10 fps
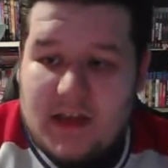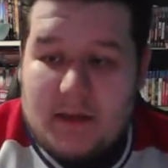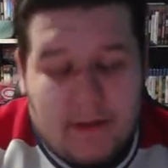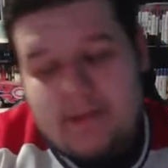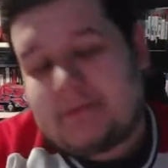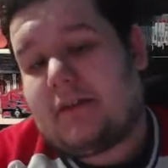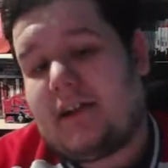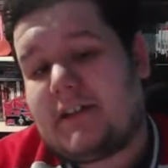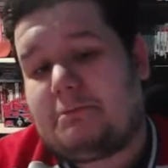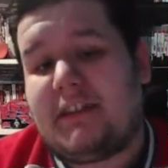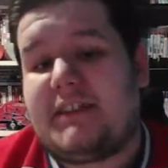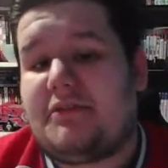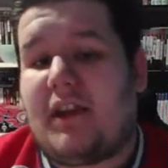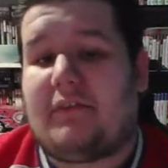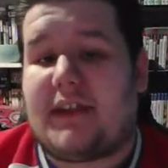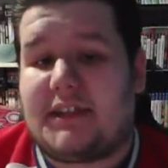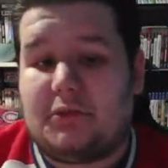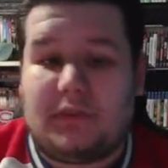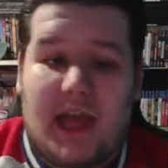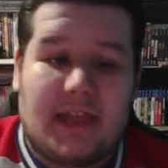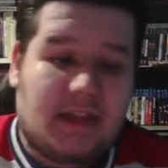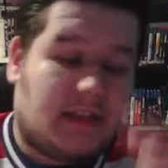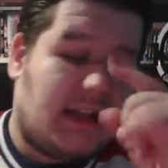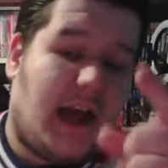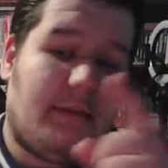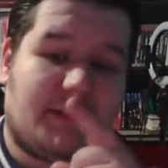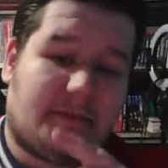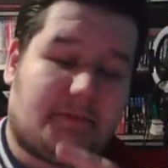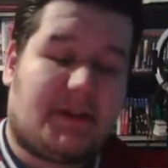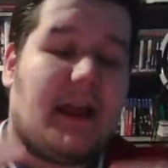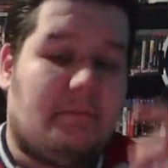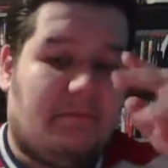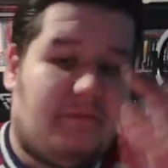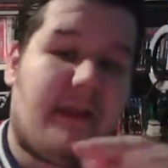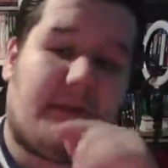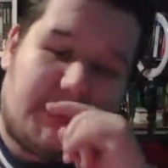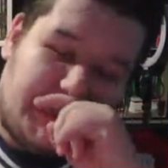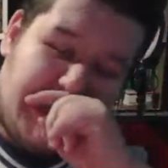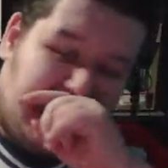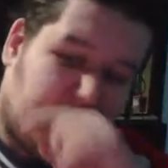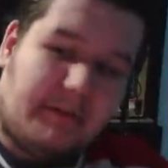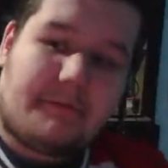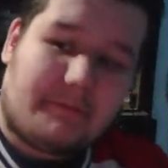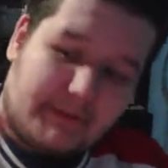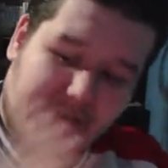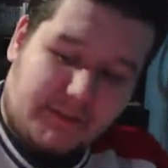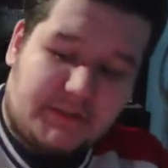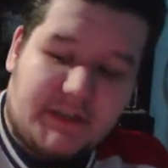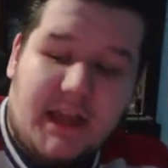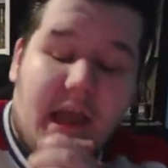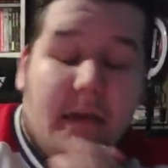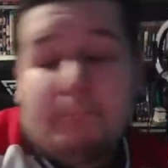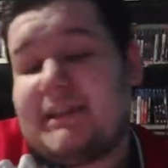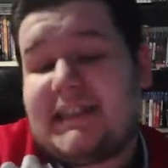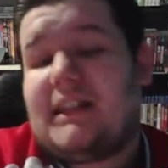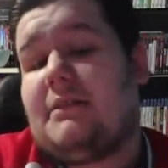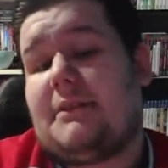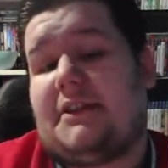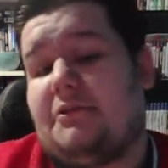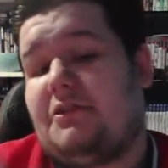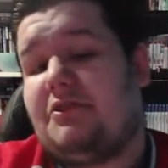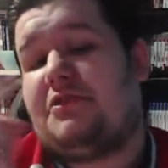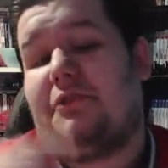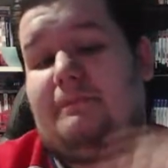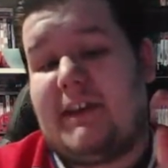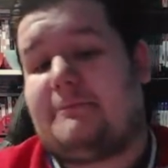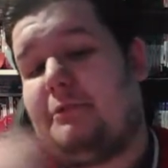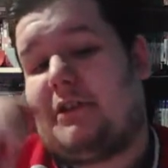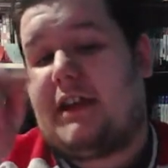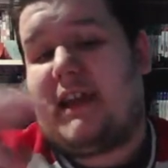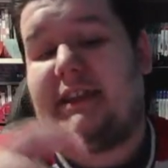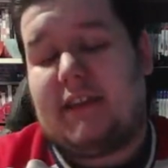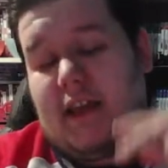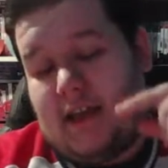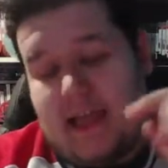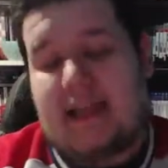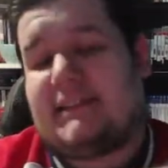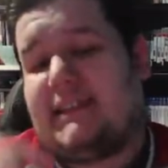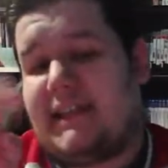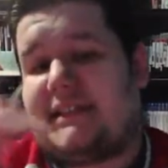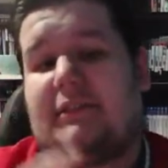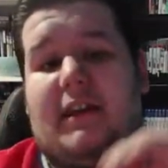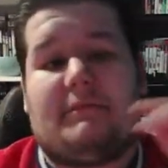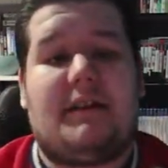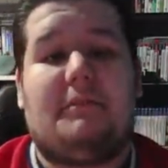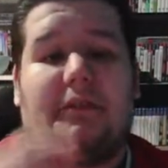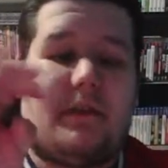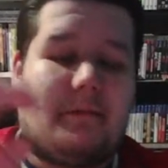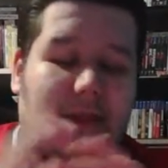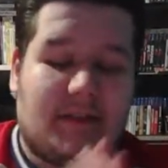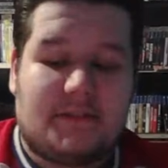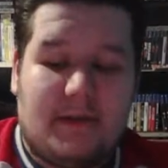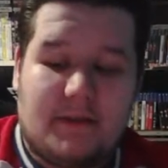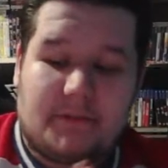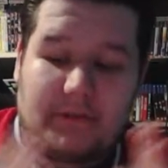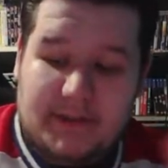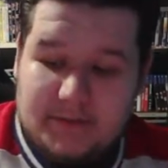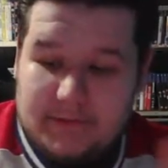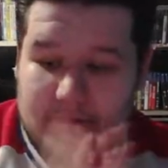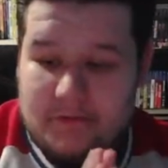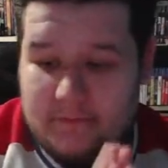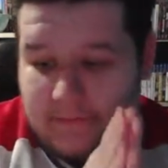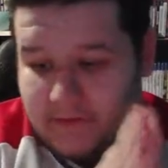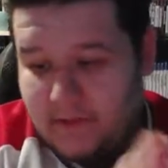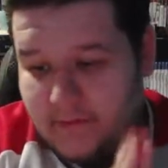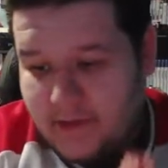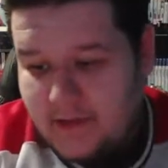My name is Harry Rice. Please do not forget to like, comment, subscribe, favorite, share, whatever this includes. But it's not limited to YouTube, Facebook, X, Instagram, Tumblr, and everything else. My name is Rice. Subscribe to the Puff Club.